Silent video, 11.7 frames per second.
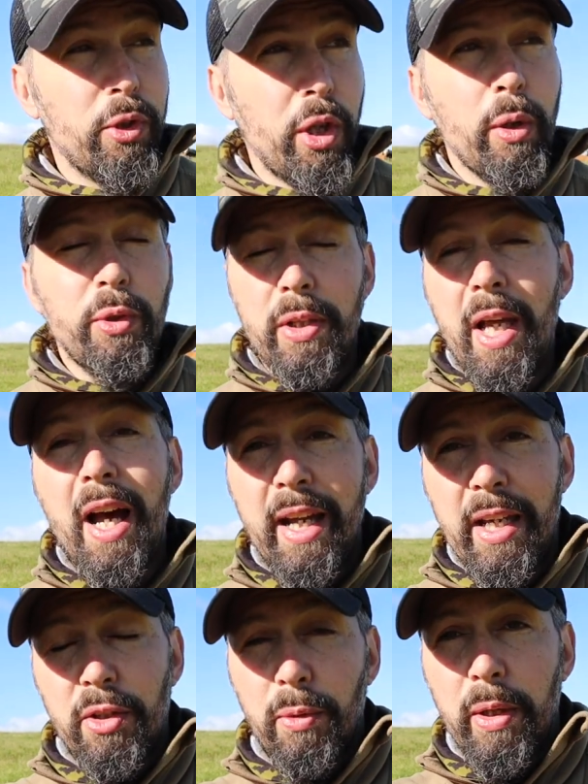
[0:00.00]
chosen the
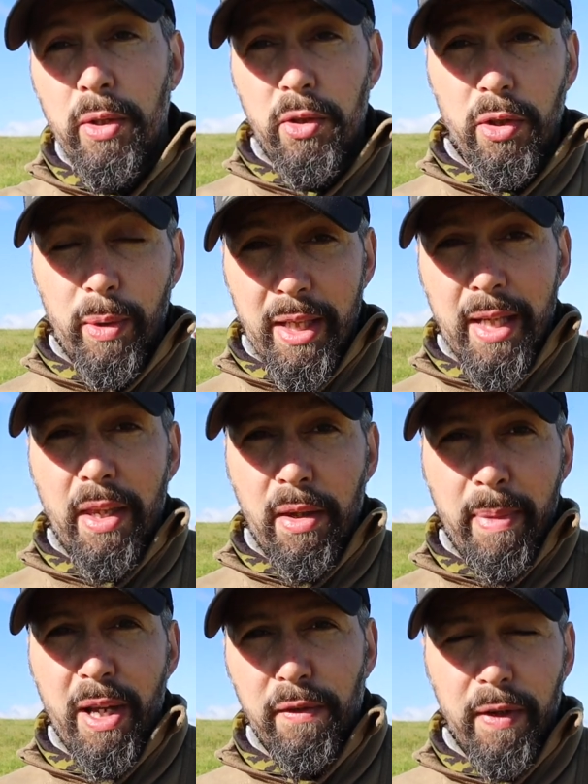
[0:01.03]
highest ones so we could get
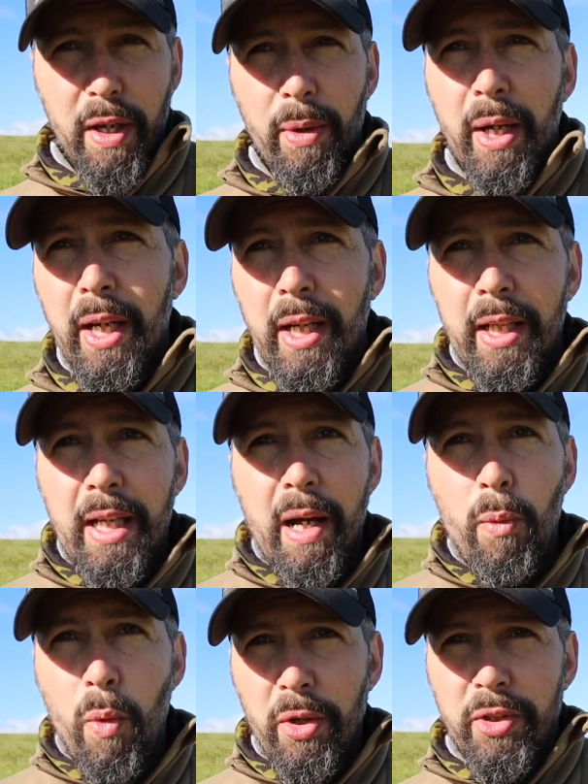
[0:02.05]
the best view.
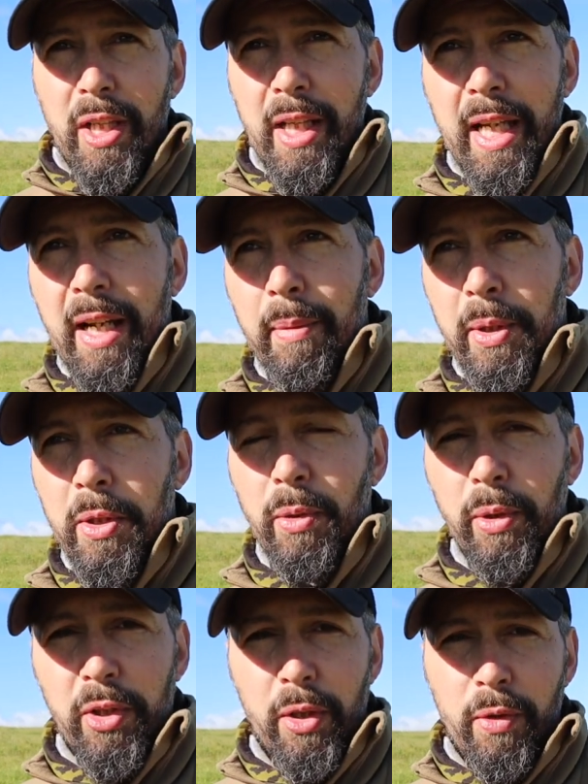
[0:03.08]
Now I was going to get up and
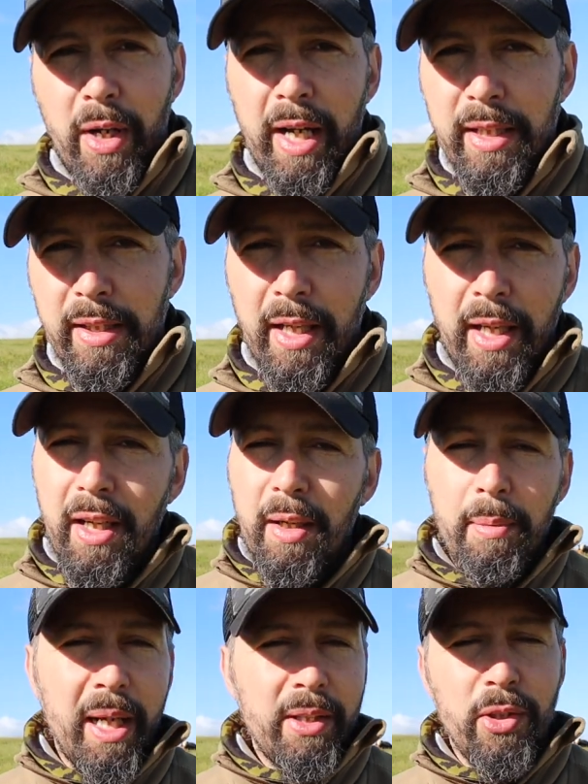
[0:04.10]
do a sunrise,
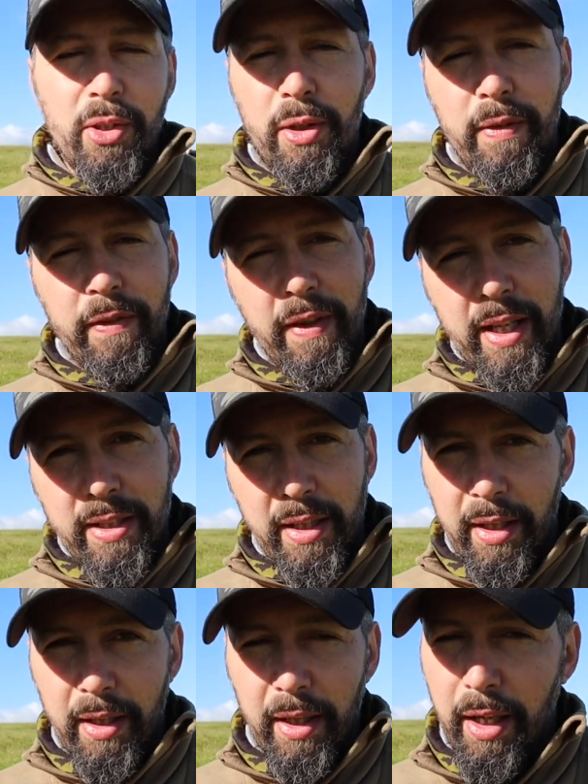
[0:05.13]
but I just couldn't face
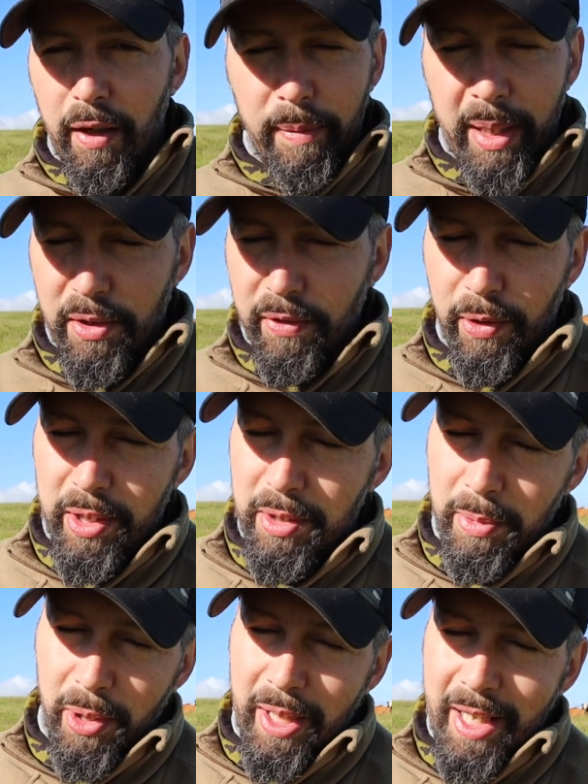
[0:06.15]
it half past four
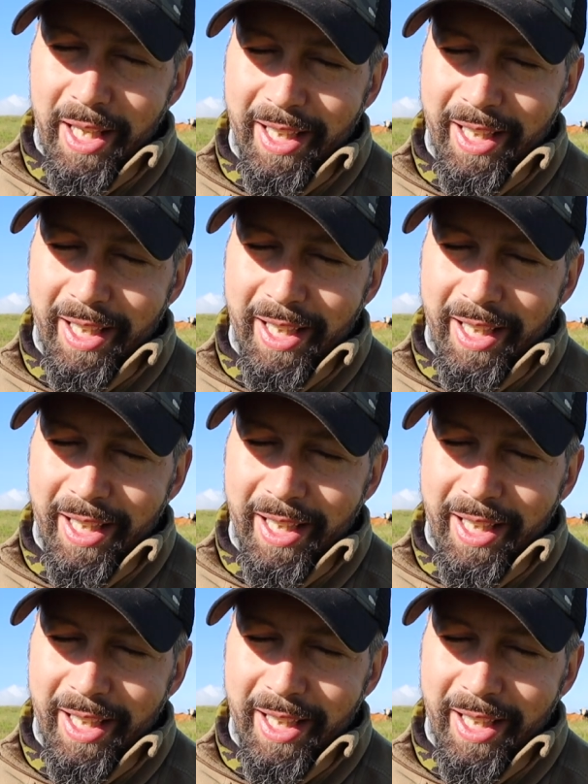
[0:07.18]
this morning.